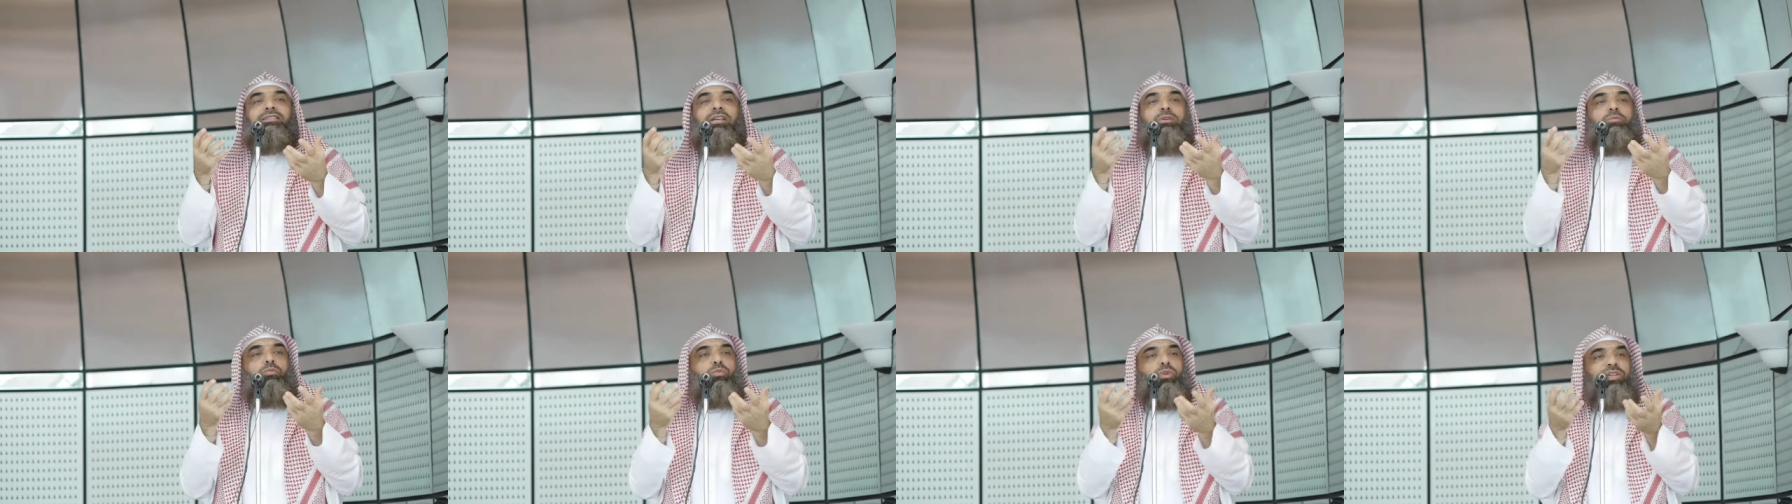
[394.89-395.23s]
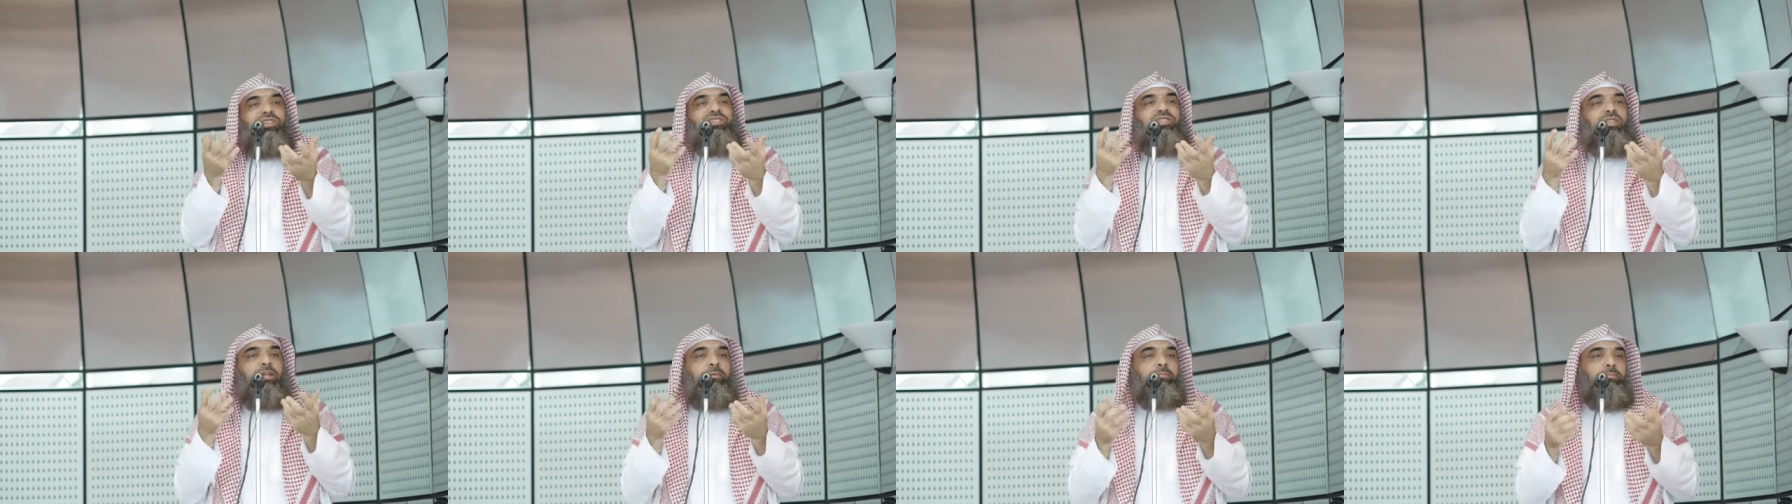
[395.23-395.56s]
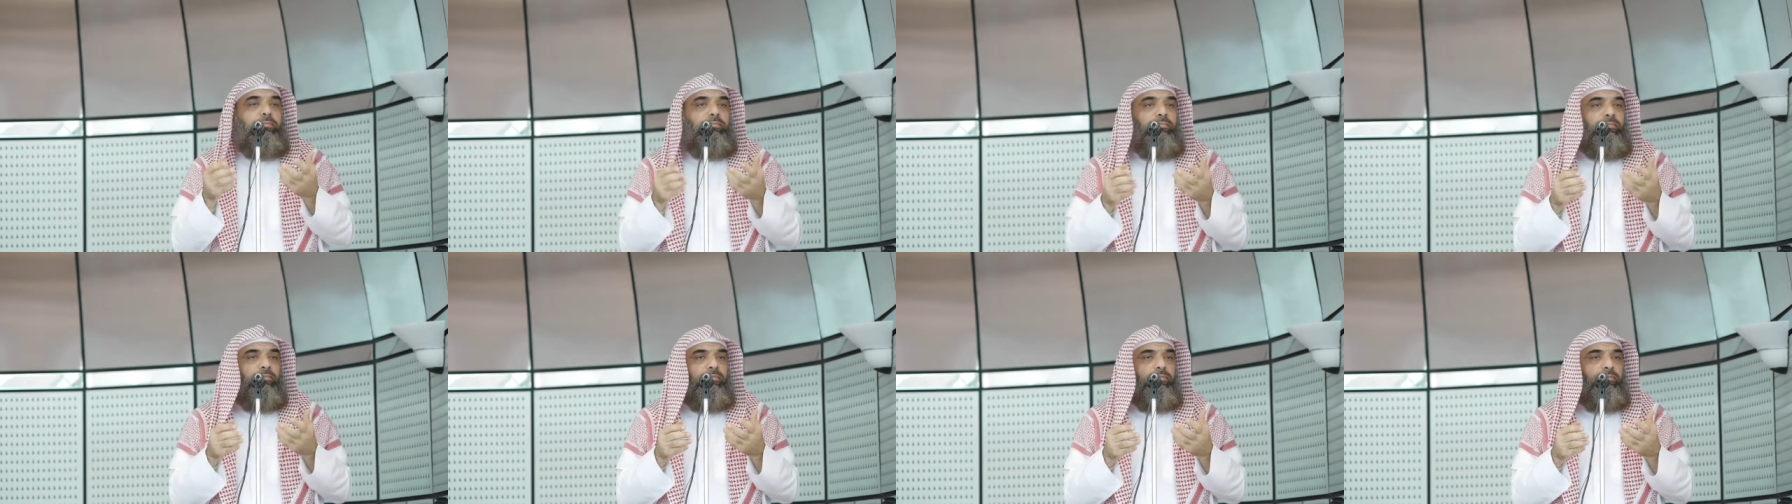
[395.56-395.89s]
him
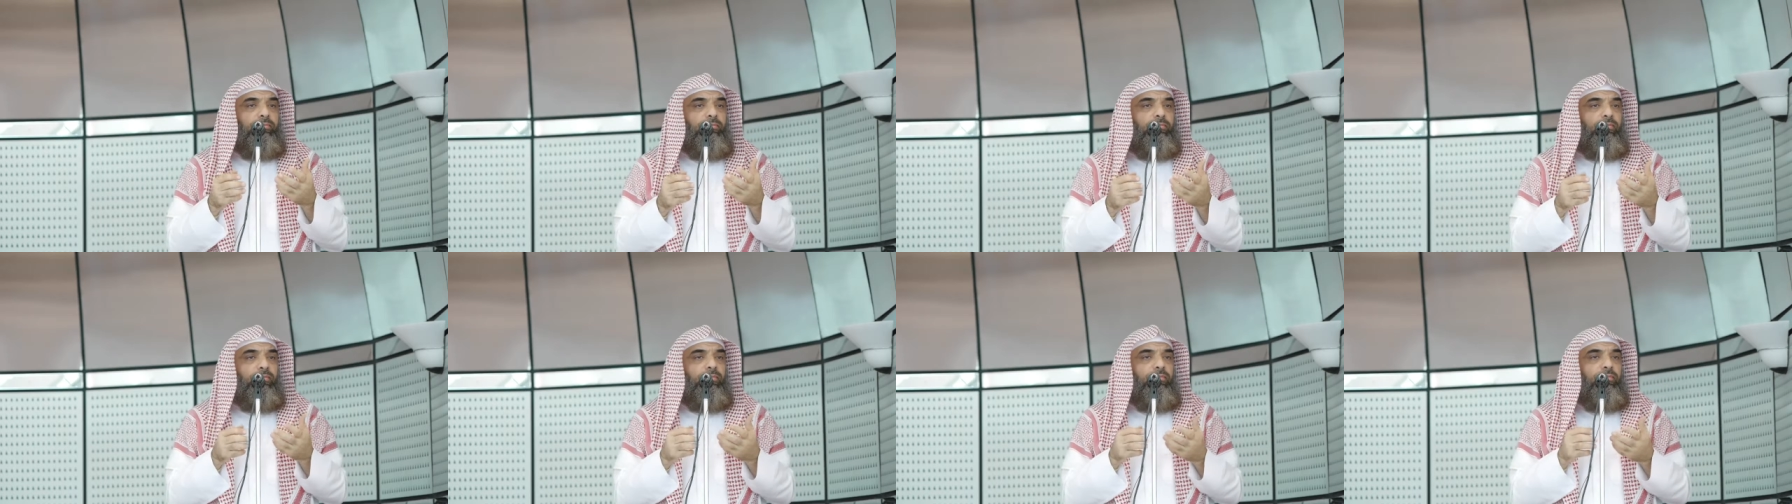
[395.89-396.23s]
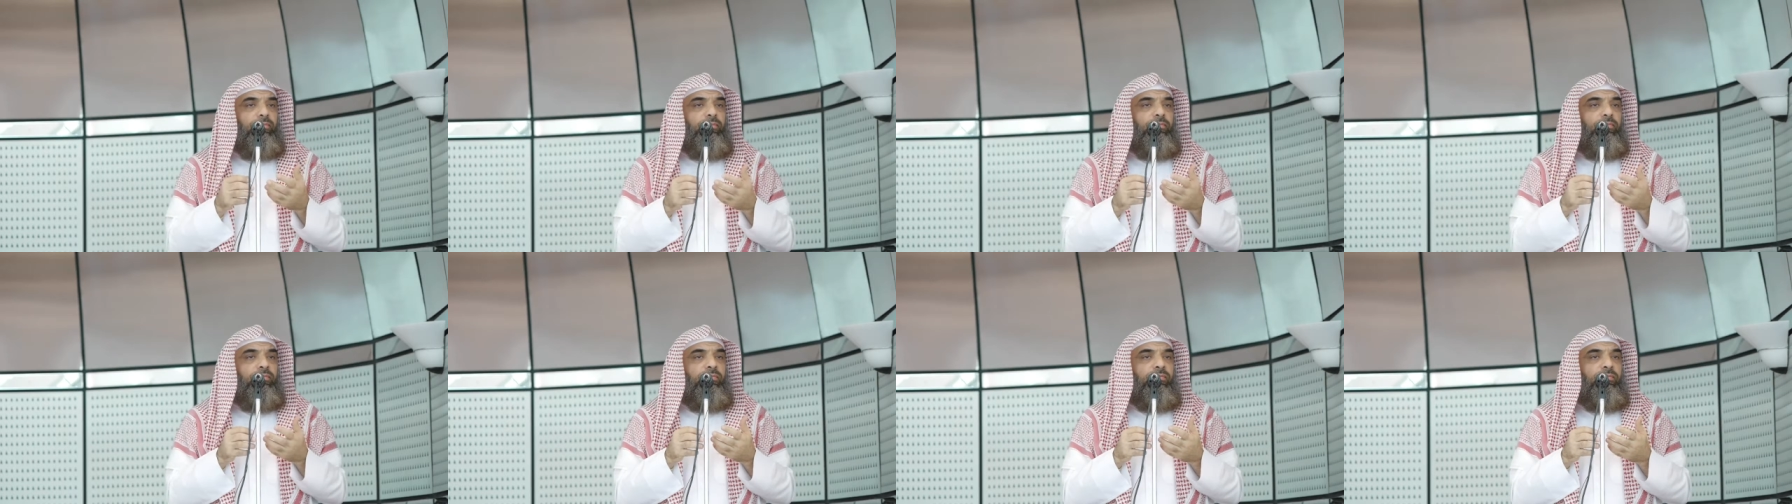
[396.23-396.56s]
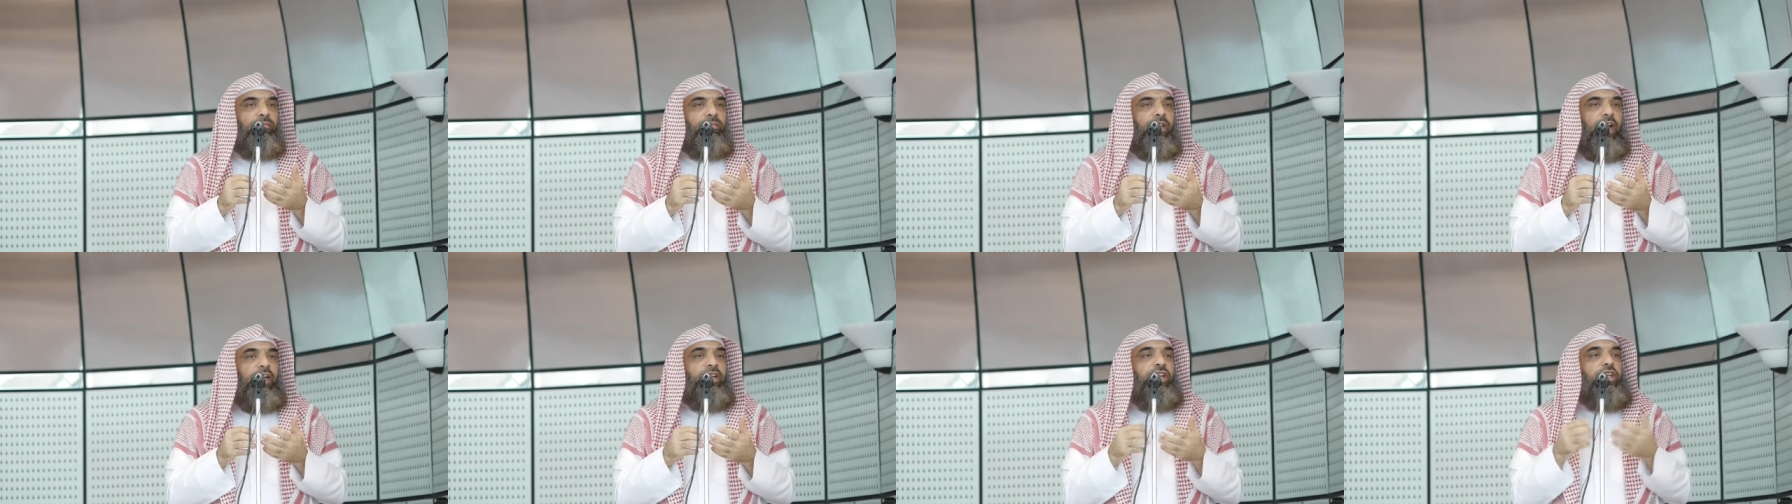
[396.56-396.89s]
wisdom,
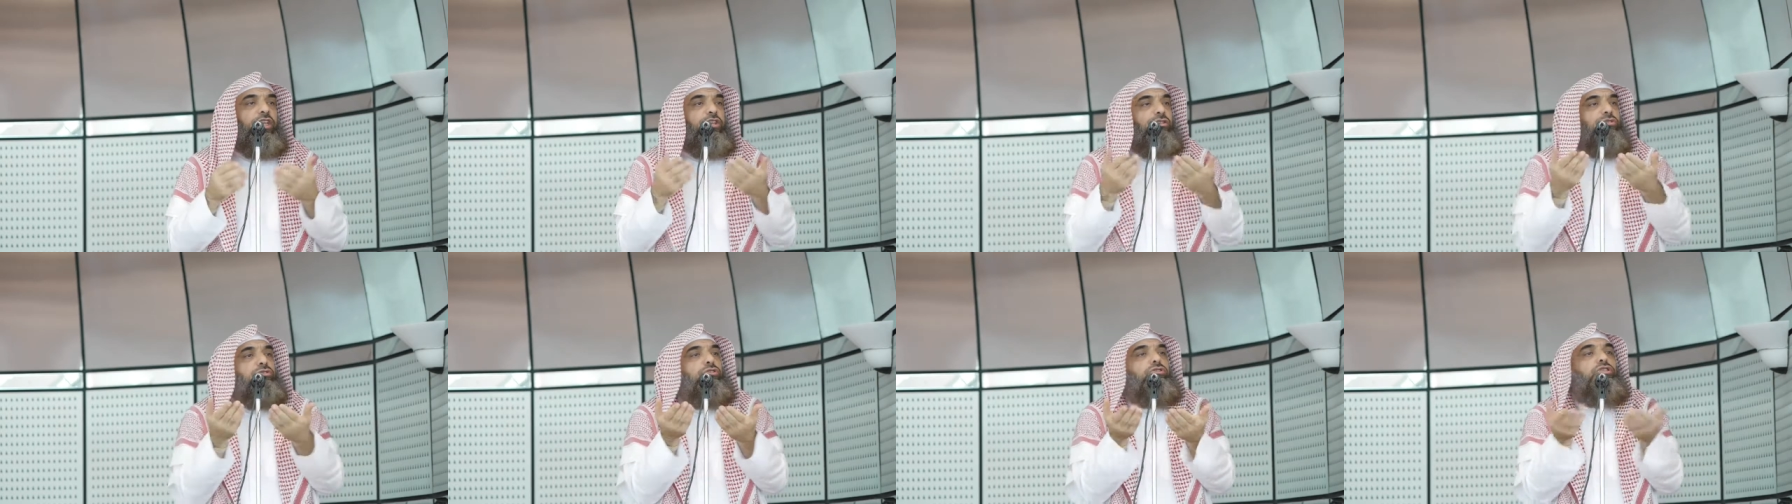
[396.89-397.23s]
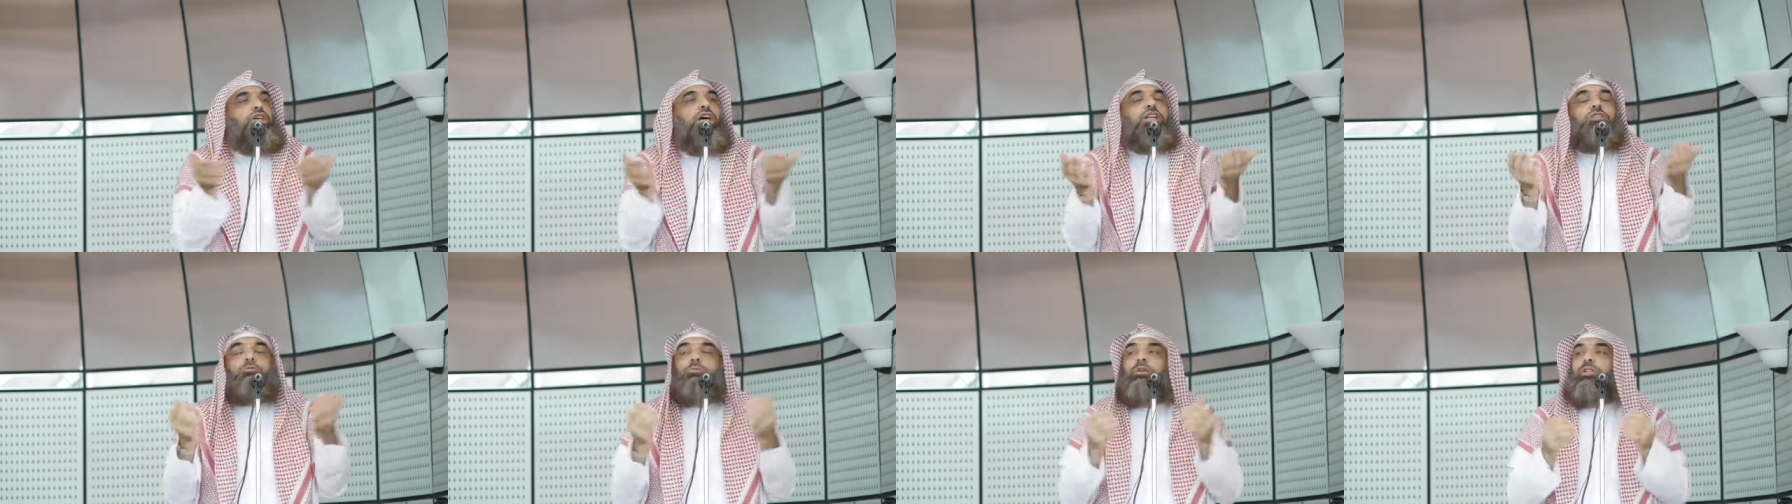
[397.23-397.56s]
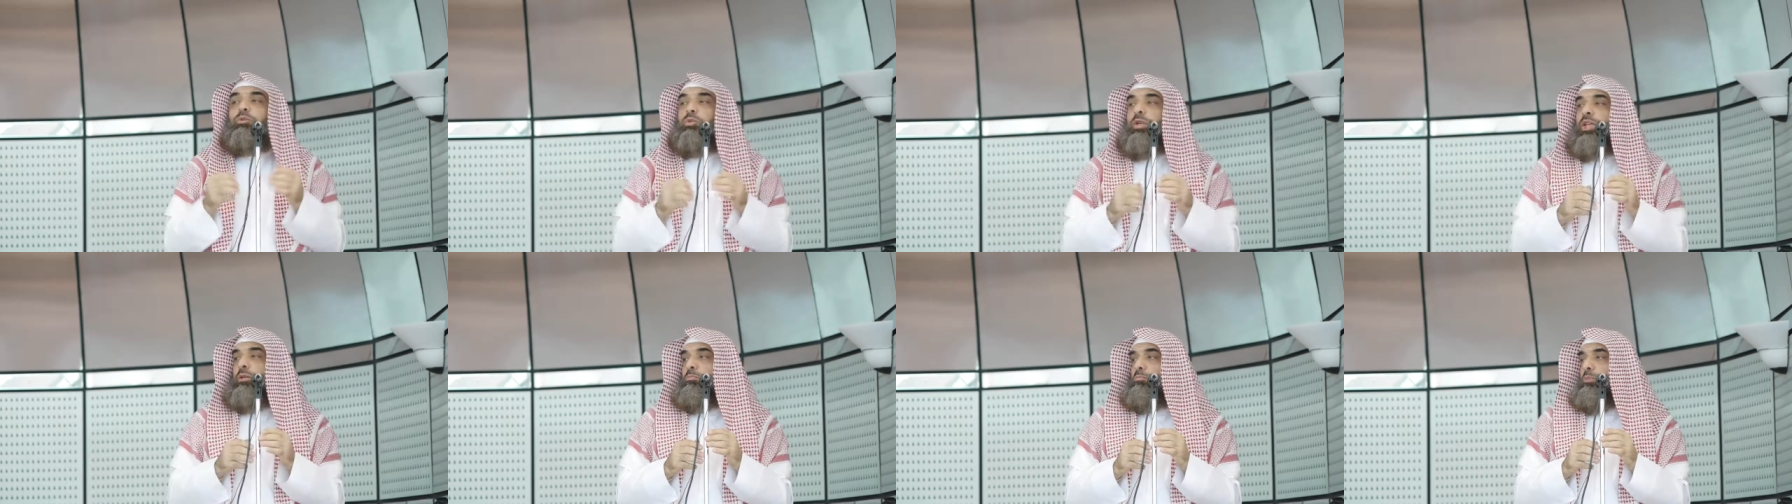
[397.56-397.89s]
and he used to judge
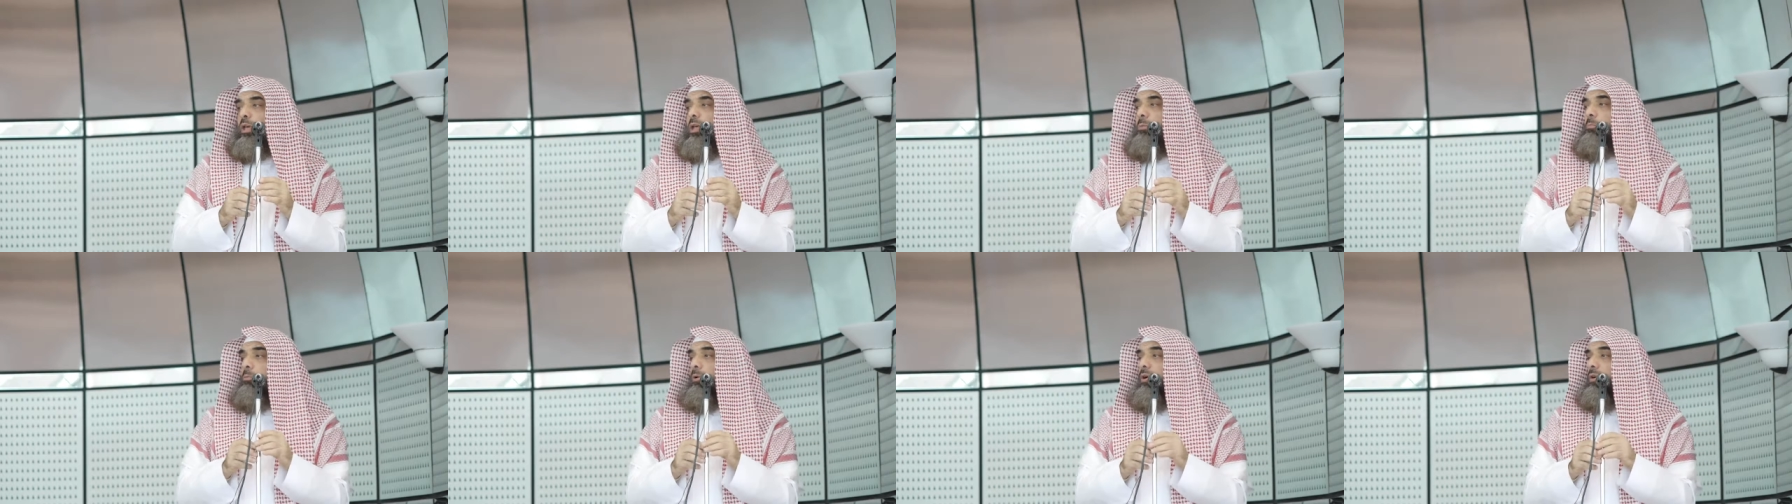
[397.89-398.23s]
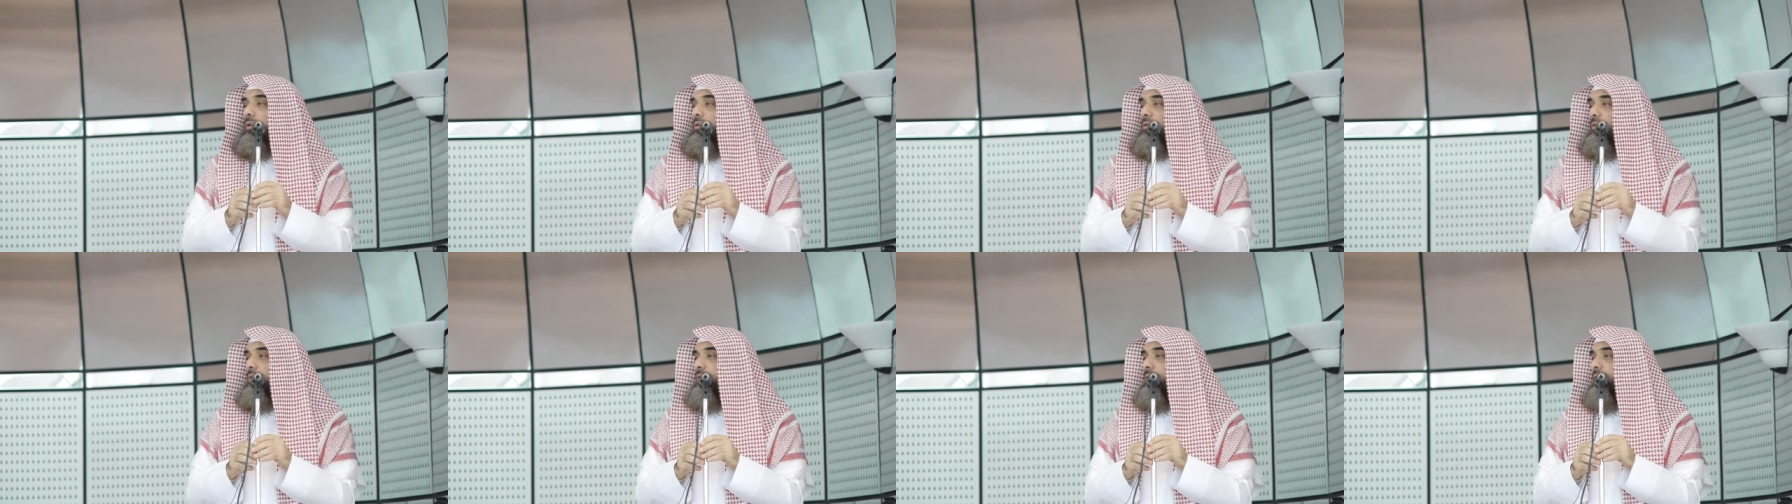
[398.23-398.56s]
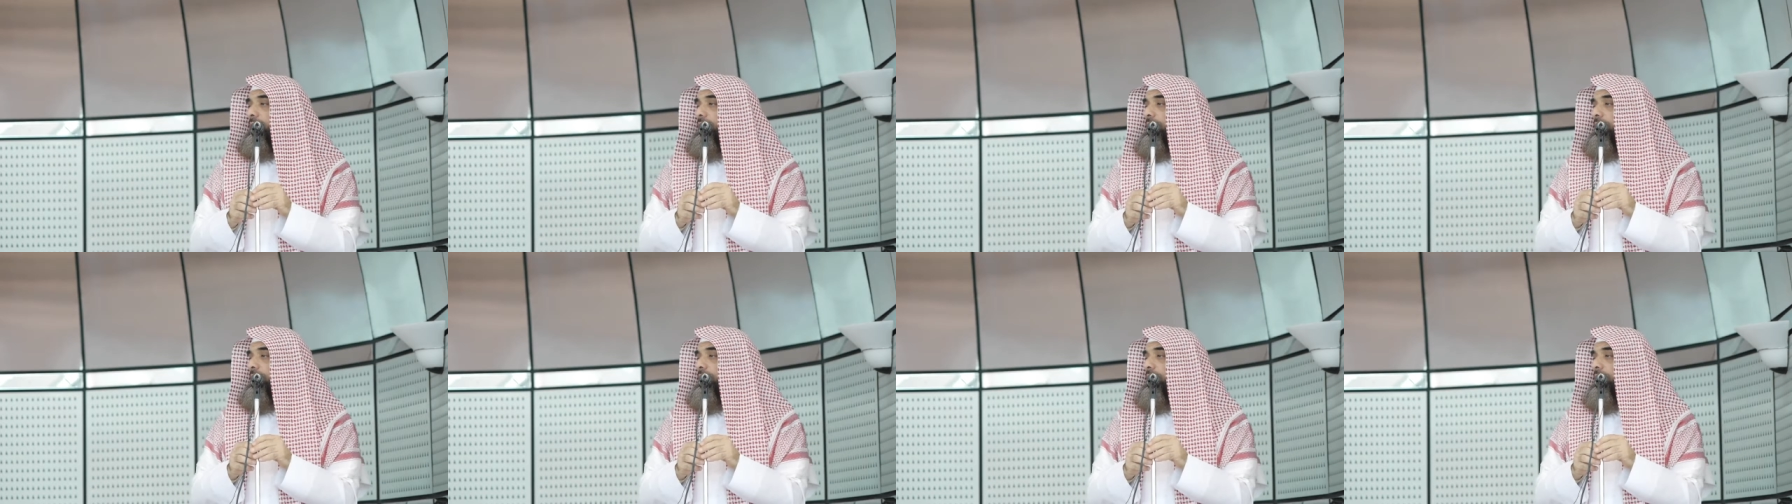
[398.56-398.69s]
between people.